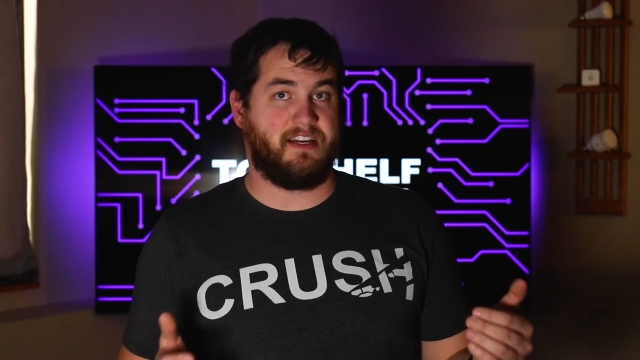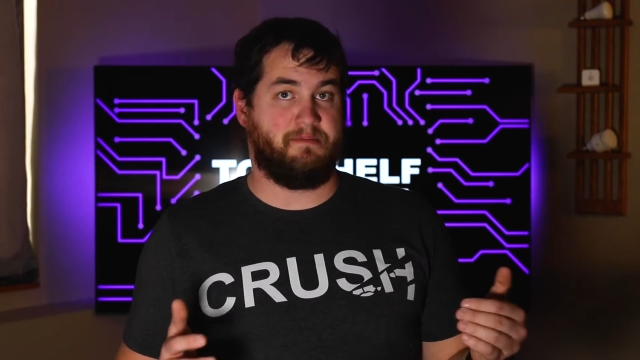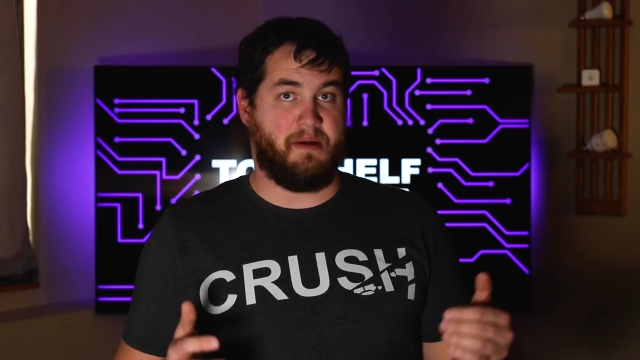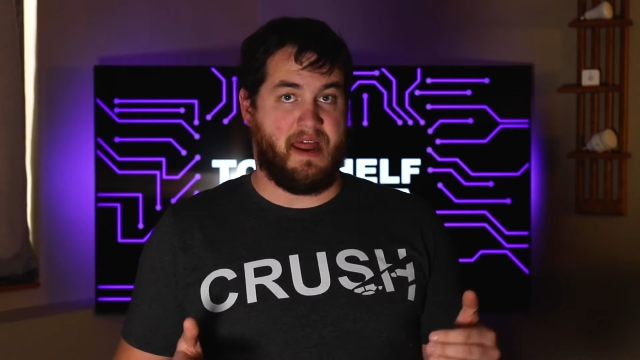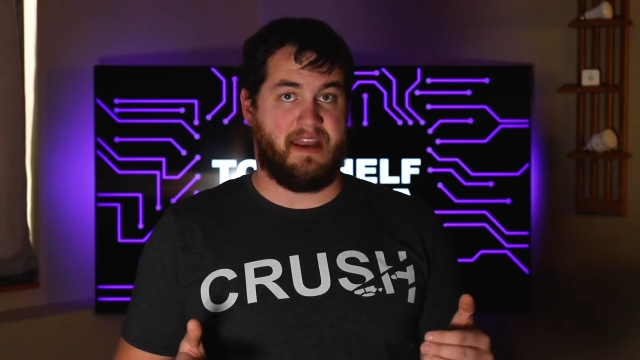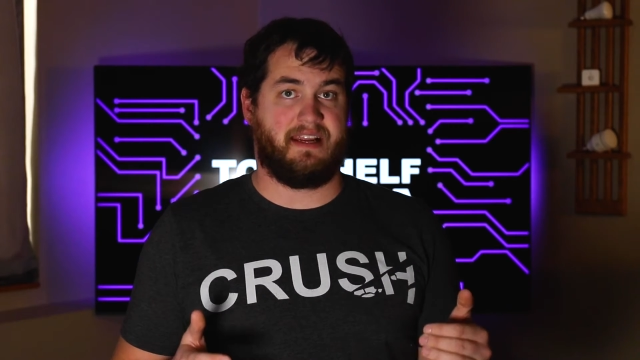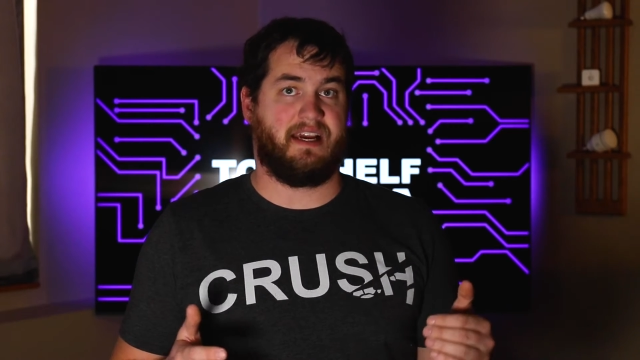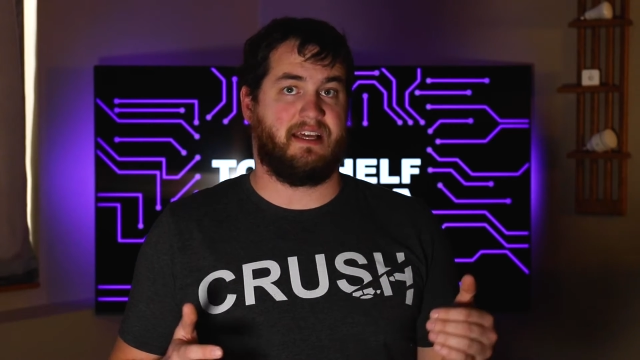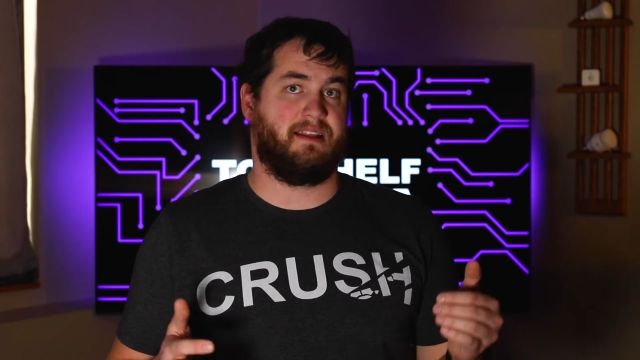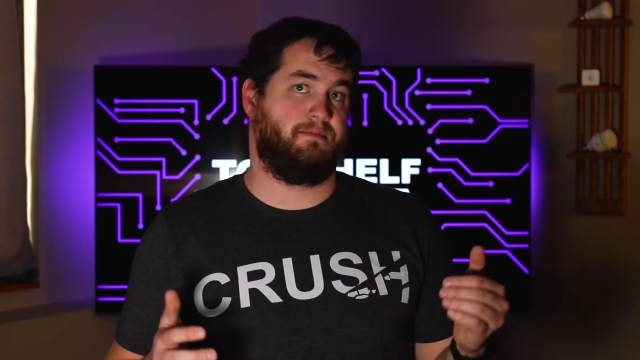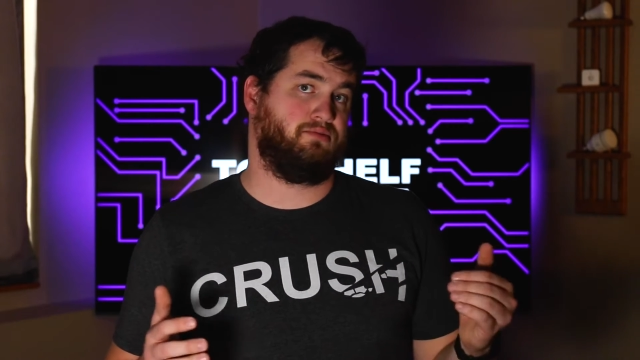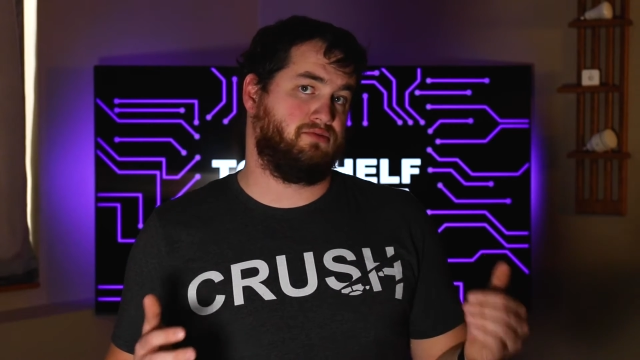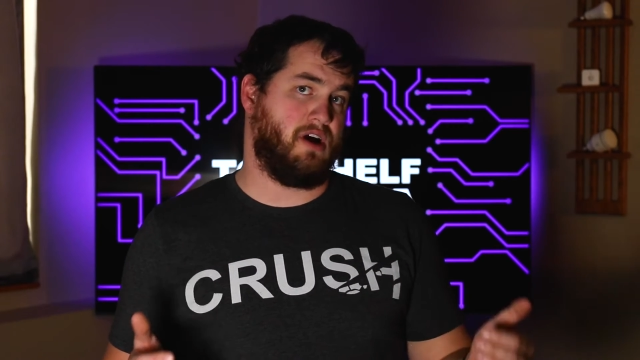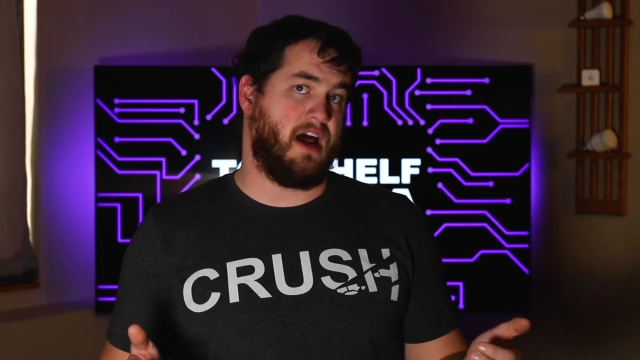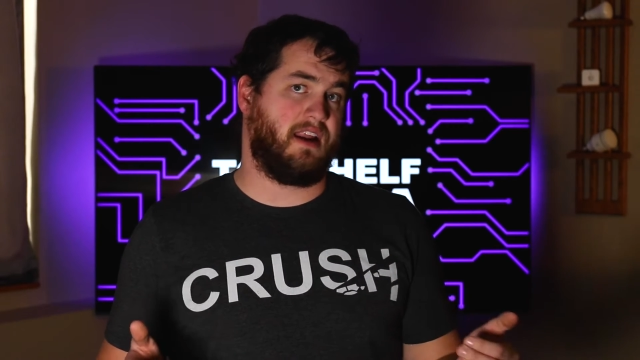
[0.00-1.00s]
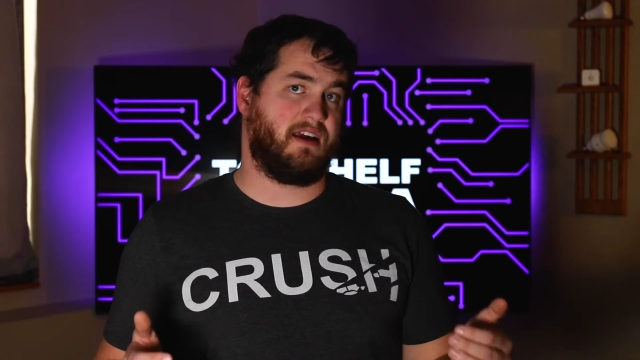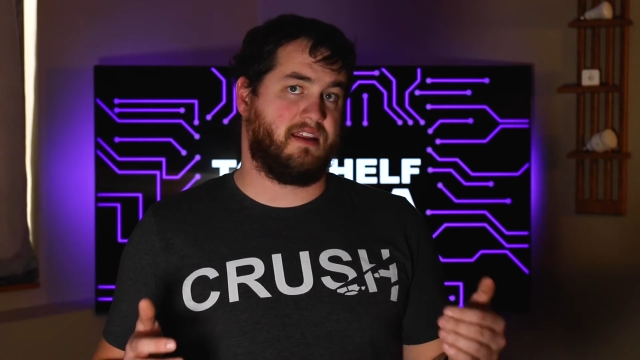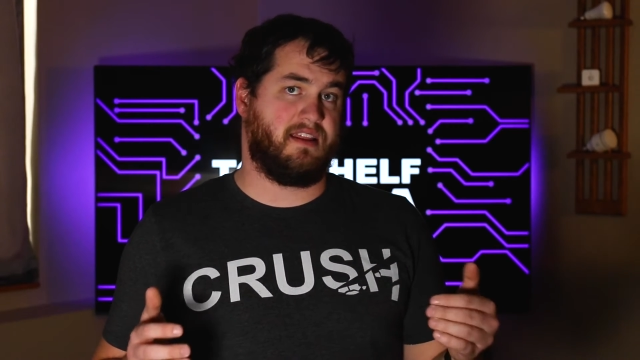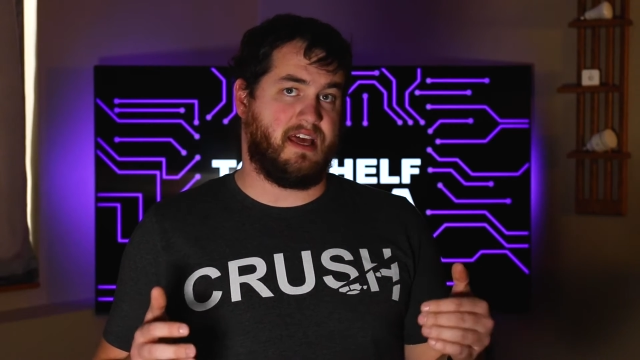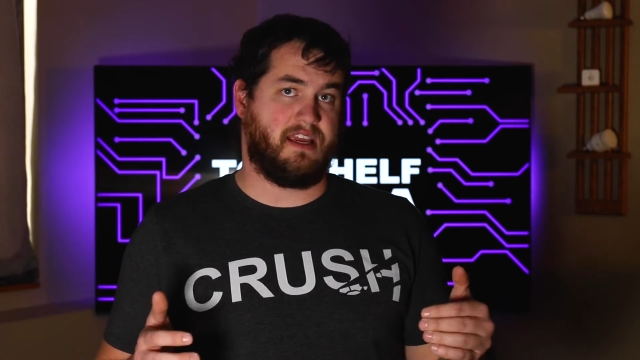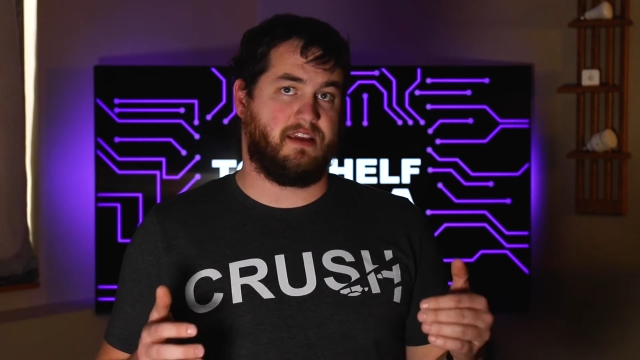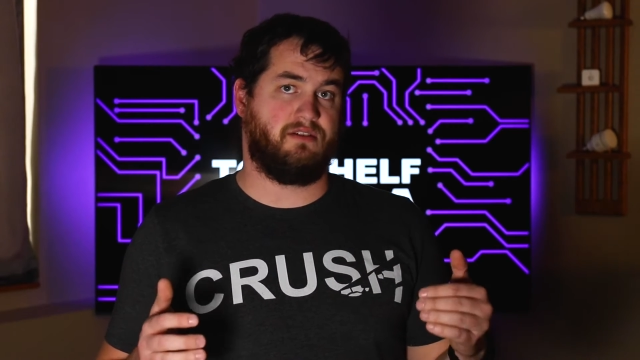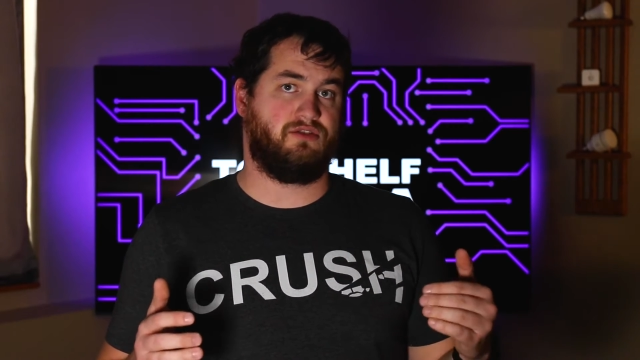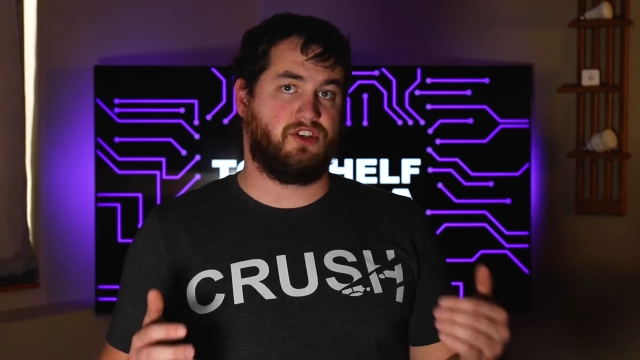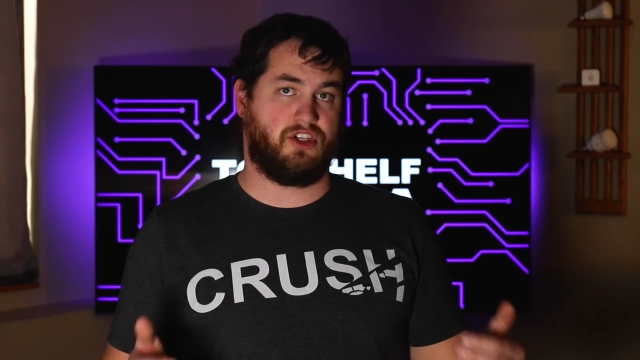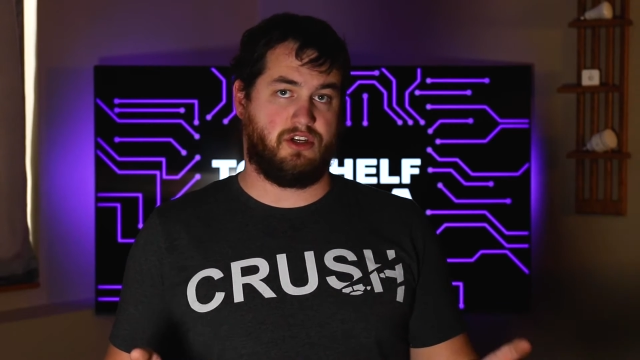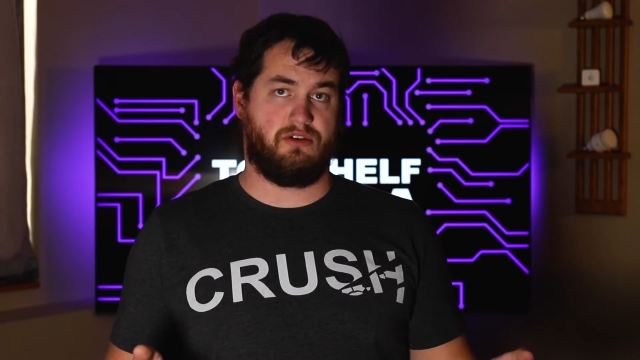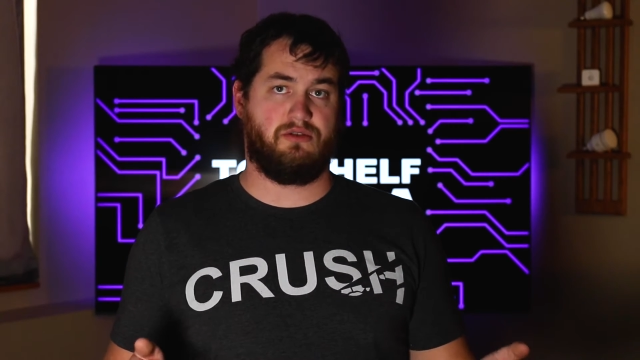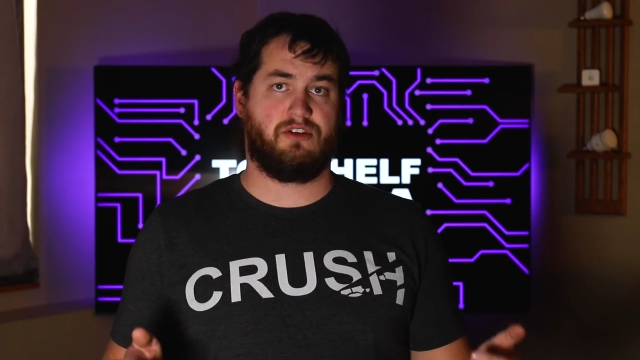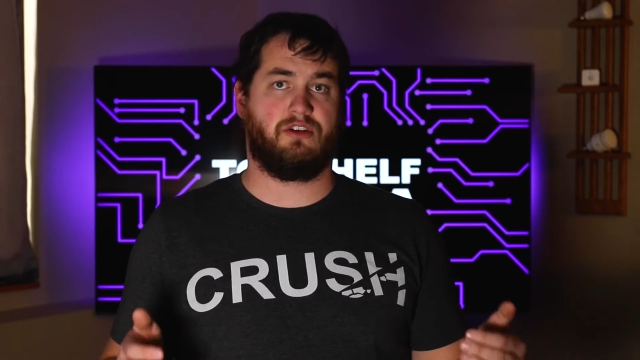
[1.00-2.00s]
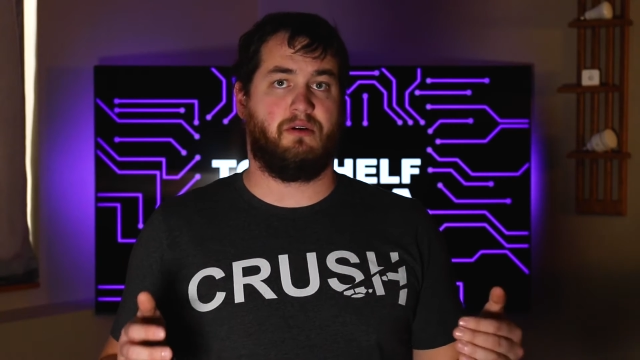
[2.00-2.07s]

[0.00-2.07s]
depending on the product that you choose,